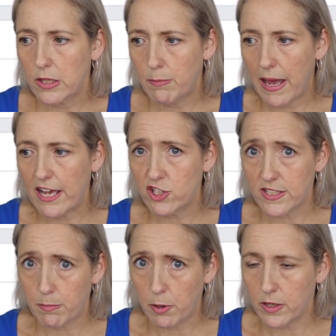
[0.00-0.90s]
the page
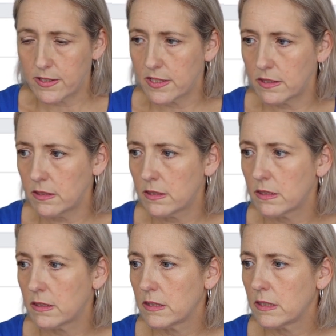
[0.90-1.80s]
as a person.
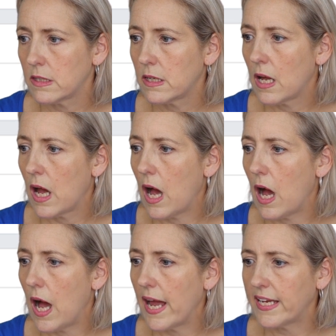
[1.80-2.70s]

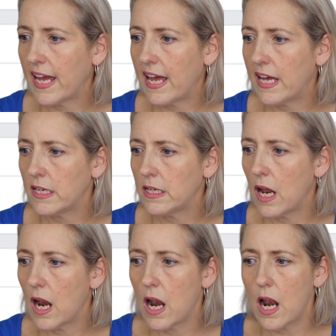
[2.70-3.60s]
I can